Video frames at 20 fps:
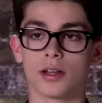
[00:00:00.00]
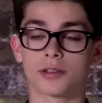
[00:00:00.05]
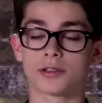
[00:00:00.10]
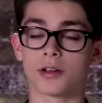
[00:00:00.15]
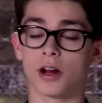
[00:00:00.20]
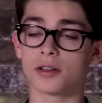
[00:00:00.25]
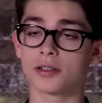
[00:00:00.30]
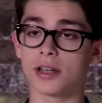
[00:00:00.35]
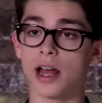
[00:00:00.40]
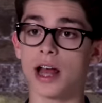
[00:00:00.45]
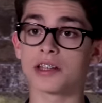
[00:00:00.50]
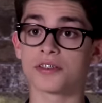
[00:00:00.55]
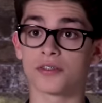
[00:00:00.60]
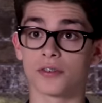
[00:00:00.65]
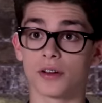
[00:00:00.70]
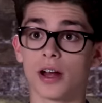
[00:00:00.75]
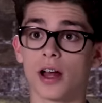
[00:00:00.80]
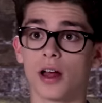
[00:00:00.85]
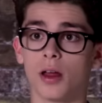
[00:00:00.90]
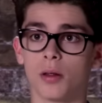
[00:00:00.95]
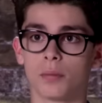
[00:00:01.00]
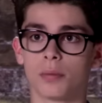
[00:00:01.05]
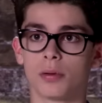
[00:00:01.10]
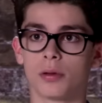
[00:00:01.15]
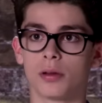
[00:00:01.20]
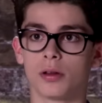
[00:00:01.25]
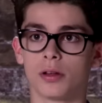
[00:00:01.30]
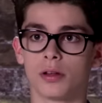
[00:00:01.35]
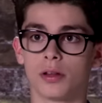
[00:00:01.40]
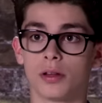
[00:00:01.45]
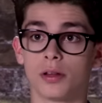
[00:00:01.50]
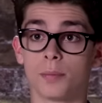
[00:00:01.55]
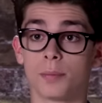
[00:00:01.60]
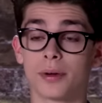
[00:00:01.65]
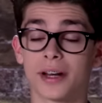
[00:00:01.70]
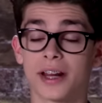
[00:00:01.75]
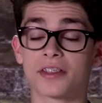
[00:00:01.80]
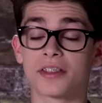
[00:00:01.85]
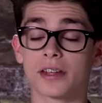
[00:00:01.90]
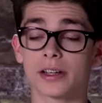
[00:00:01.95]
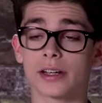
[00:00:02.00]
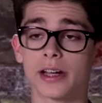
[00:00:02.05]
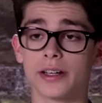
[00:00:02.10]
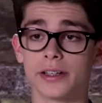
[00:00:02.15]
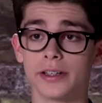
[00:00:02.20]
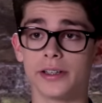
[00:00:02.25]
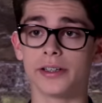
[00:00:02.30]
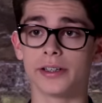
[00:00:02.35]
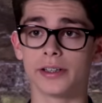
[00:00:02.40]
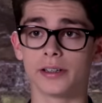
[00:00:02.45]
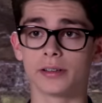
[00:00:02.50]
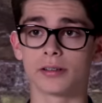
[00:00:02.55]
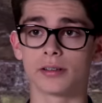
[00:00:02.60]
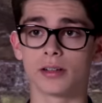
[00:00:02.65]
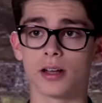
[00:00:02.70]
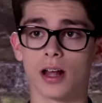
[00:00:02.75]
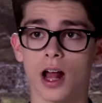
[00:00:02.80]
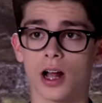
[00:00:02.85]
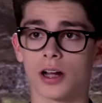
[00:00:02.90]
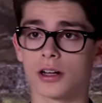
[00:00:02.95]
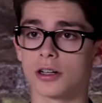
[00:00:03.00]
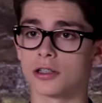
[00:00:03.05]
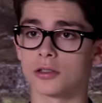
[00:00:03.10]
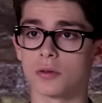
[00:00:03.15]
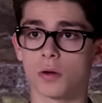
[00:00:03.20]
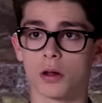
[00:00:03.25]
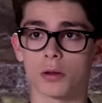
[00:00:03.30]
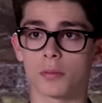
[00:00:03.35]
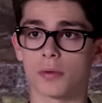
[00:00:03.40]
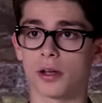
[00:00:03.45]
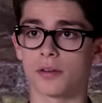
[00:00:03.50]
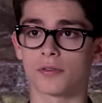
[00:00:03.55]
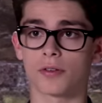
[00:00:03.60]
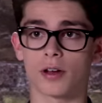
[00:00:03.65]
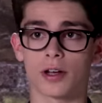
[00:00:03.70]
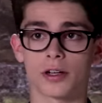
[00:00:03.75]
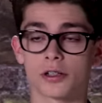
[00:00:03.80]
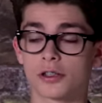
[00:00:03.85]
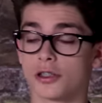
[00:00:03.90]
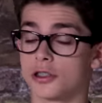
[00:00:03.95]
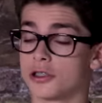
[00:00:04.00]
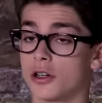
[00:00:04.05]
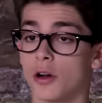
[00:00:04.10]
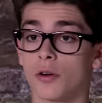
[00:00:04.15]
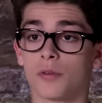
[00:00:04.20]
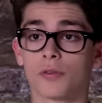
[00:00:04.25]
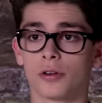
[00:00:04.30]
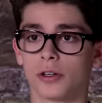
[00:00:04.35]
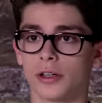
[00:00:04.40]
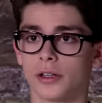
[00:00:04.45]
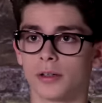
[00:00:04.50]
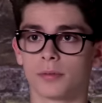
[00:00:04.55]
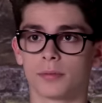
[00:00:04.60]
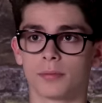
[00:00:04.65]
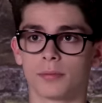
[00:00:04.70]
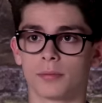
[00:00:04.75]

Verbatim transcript: It's hard to ask for help, but I think I need it. I'm gonna swallow my fried and just go for it.